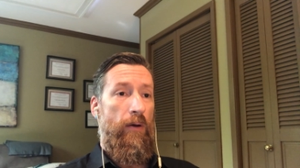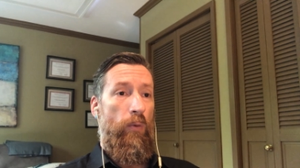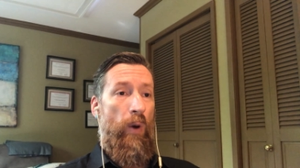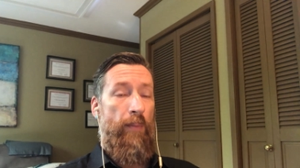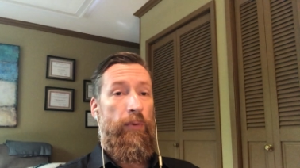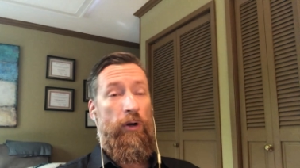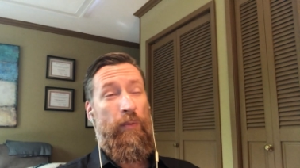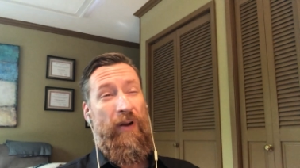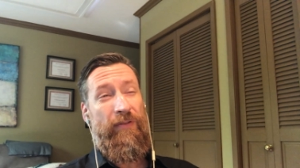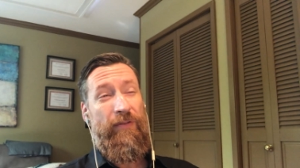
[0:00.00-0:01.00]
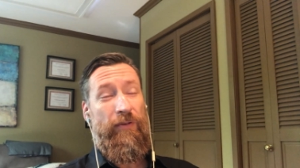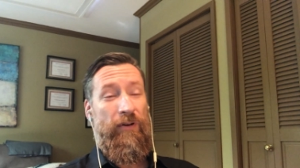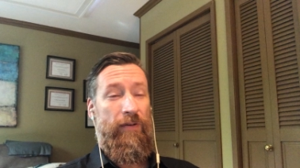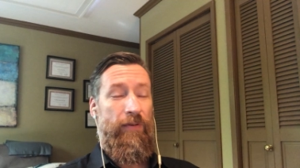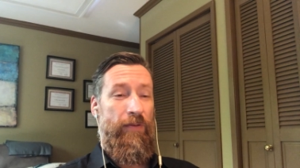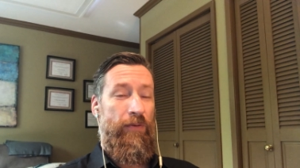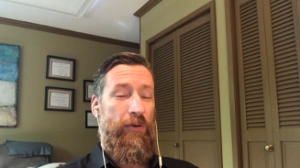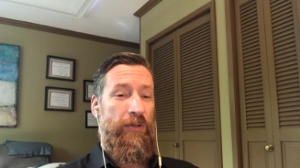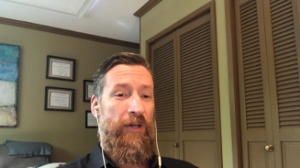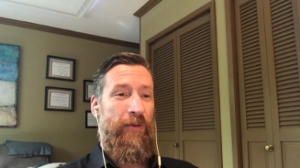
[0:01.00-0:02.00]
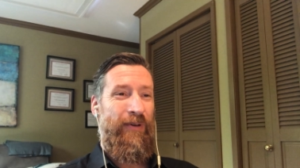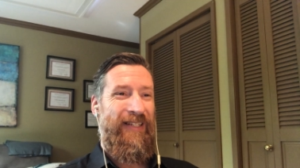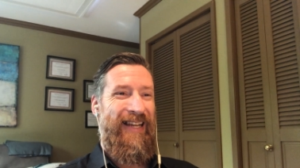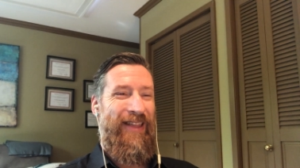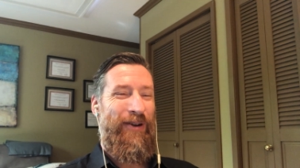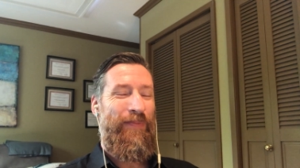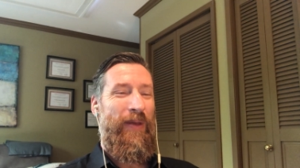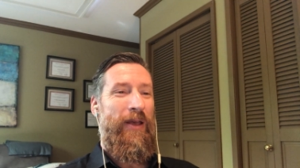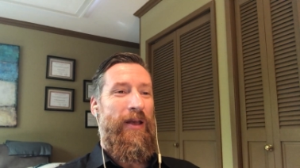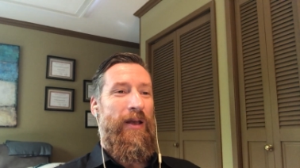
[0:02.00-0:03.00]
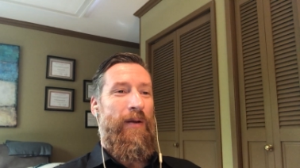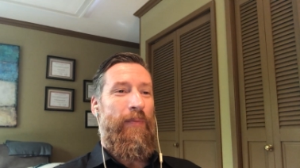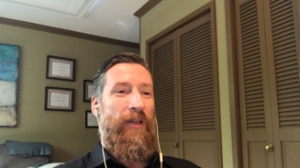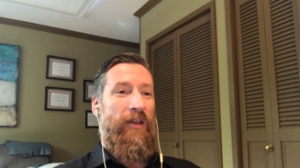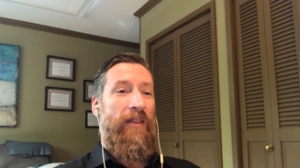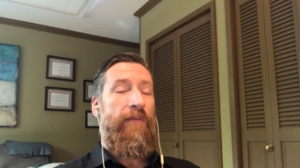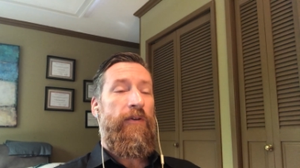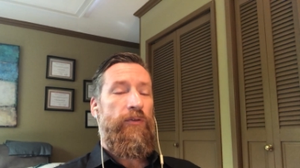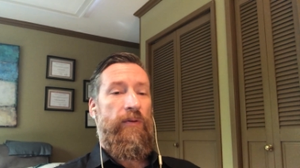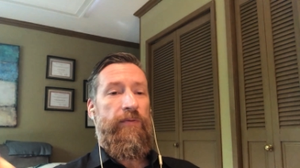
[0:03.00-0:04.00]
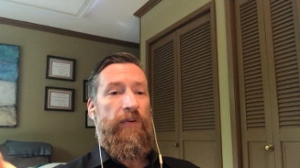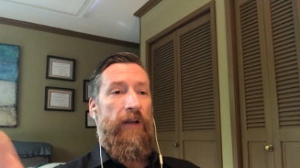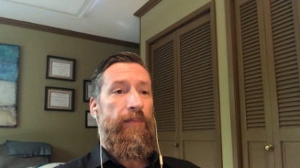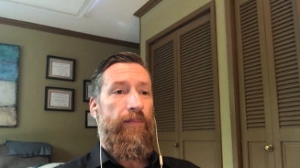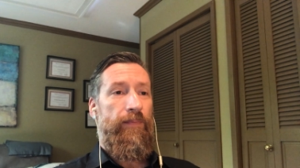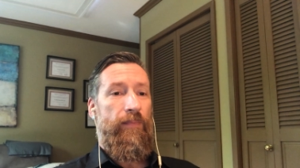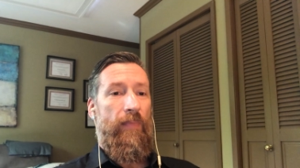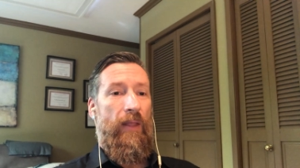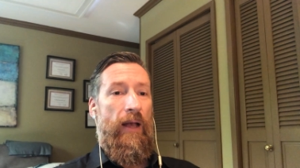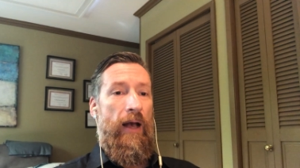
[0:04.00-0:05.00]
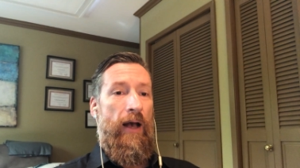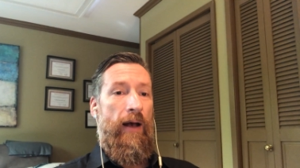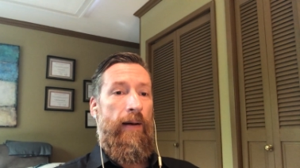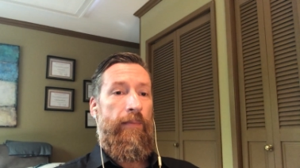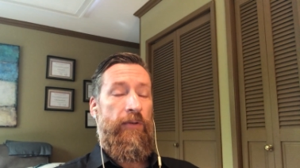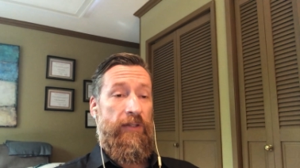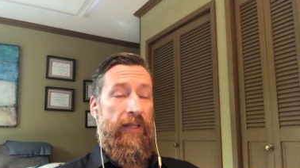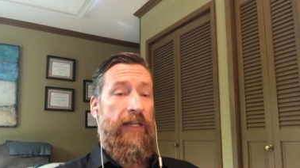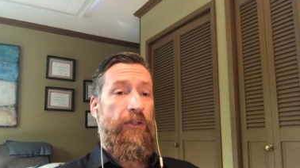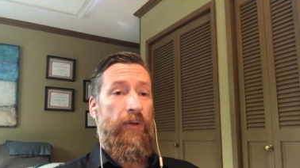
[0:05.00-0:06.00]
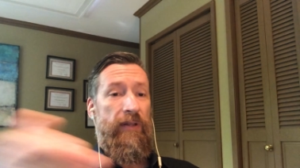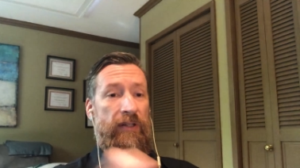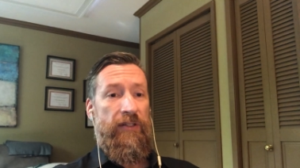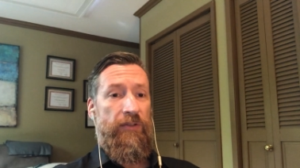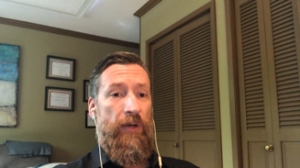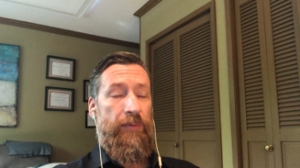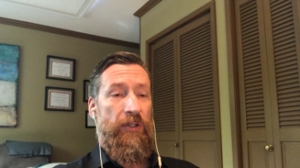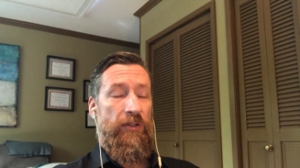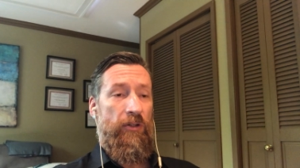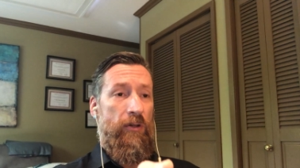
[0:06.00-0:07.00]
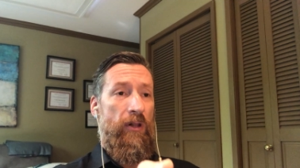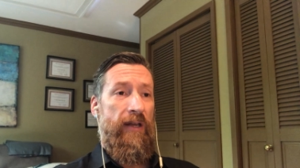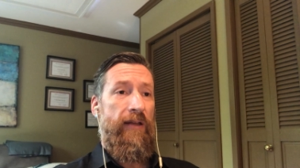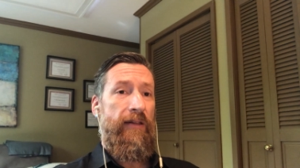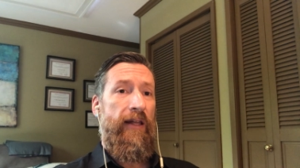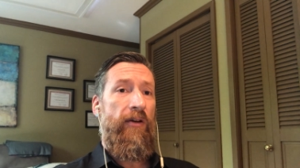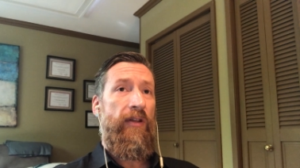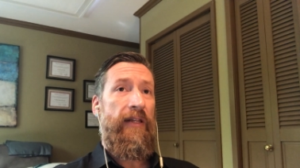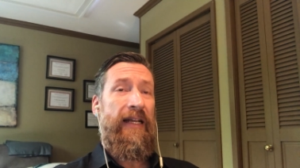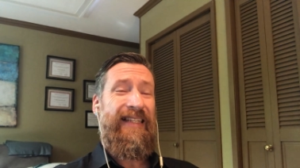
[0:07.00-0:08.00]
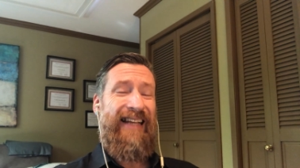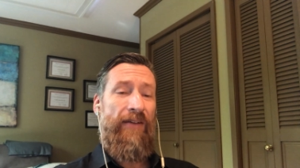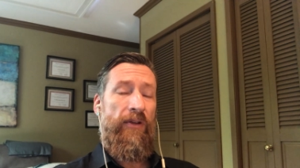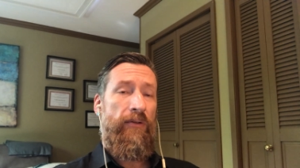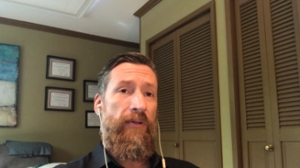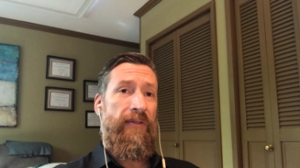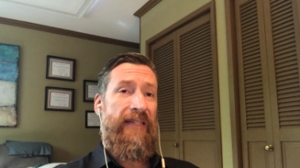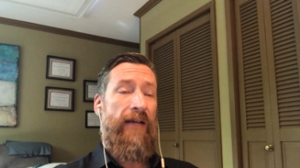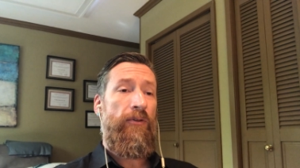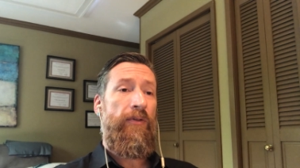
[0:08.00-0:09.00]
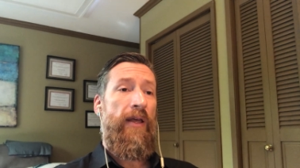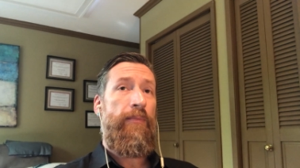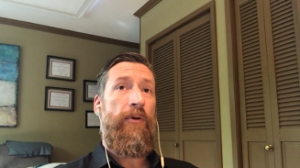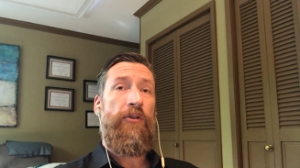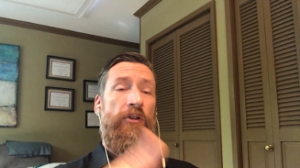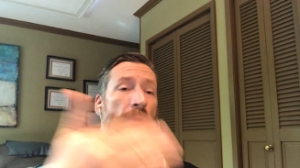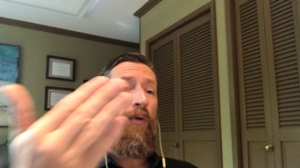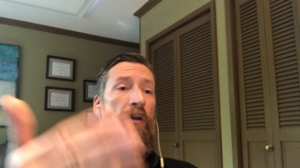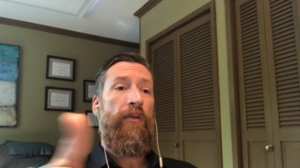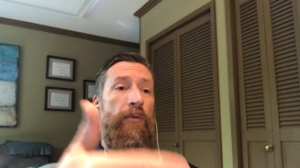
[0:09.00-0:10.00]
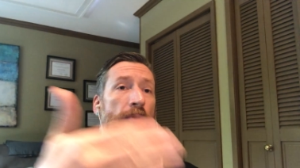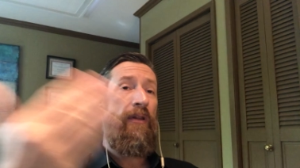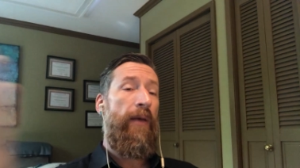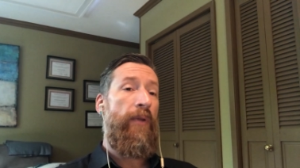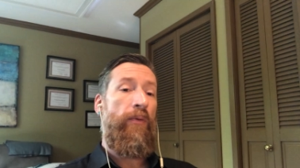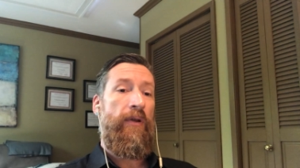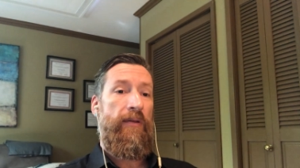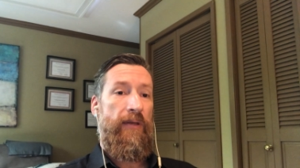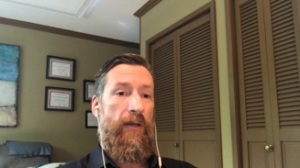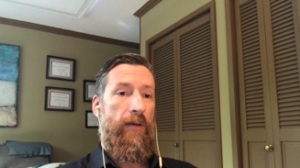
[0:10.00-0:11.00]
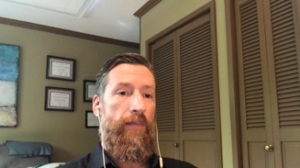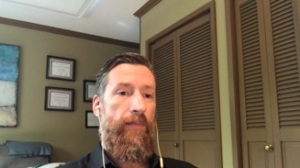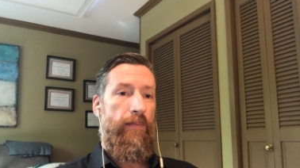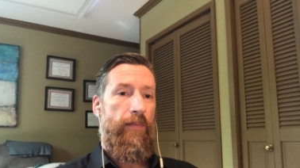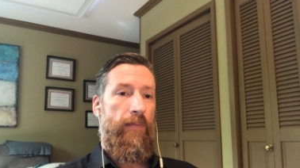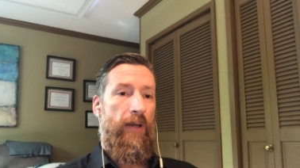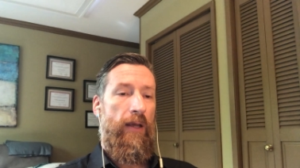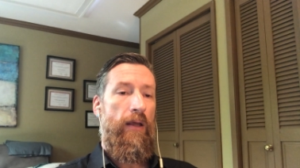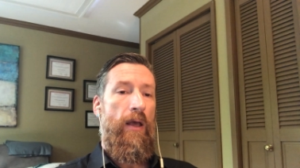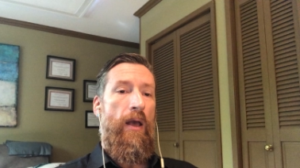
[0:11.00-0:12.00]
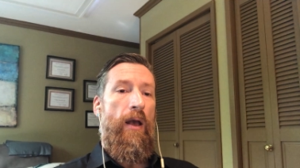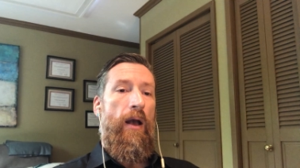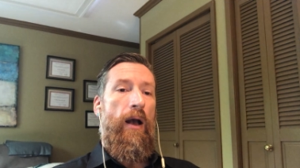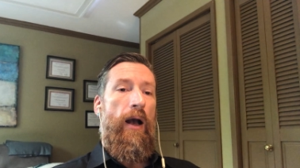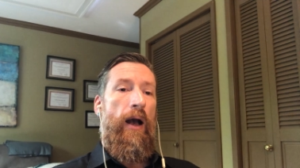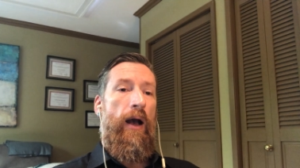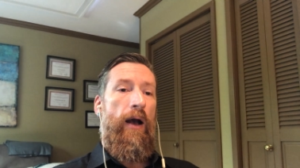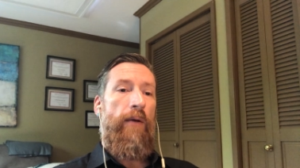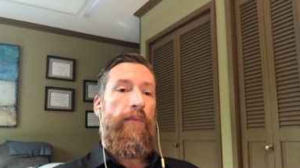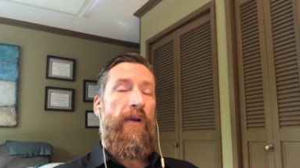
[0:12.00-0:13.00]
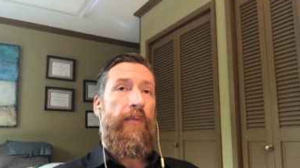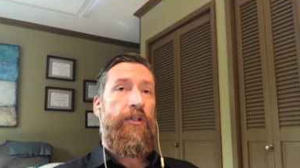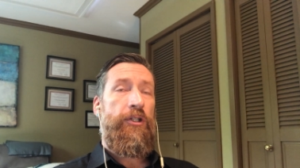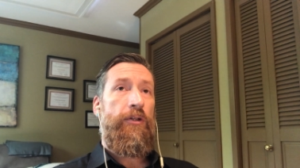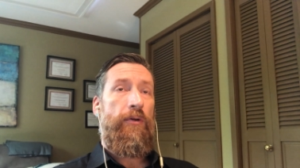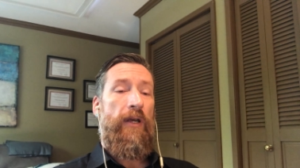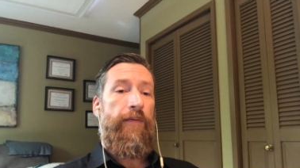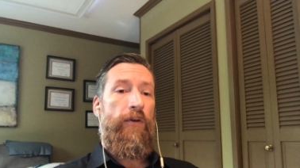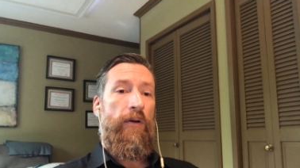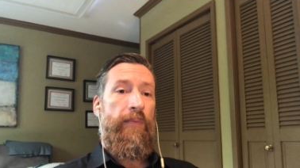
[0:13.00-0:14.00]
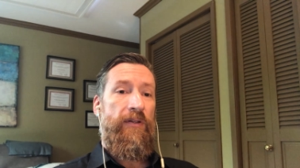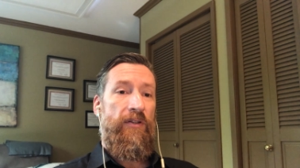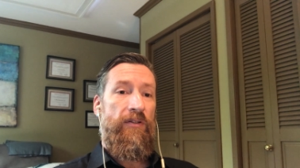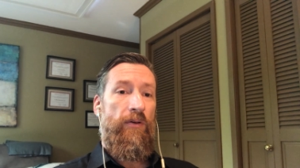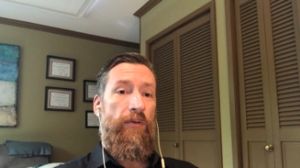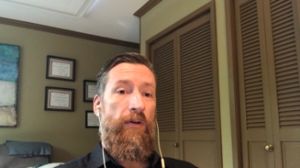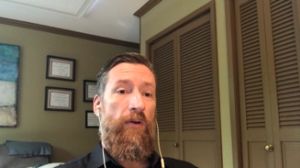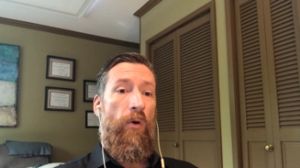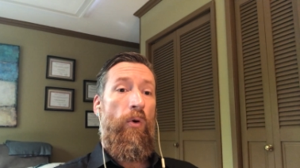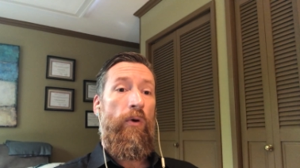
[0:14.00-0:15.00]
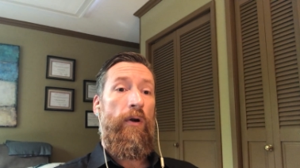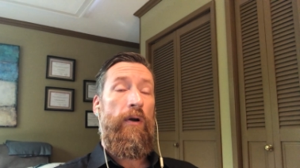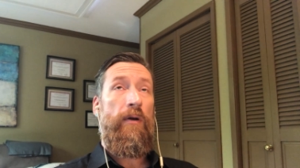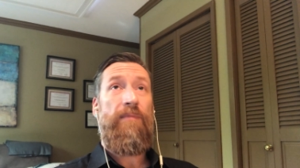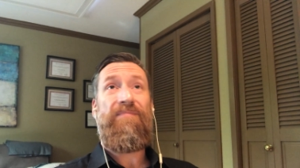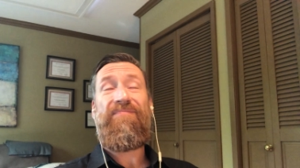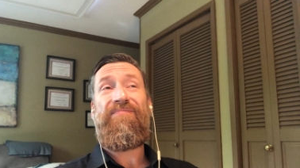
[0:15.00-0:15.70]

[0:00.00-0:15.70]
One per month for the first year we're together. But you get the first one free. There's a link to it in the description. So click on the link, download that book, start working through it. Let me know what you think. Okay. Number two, if you're a business owner or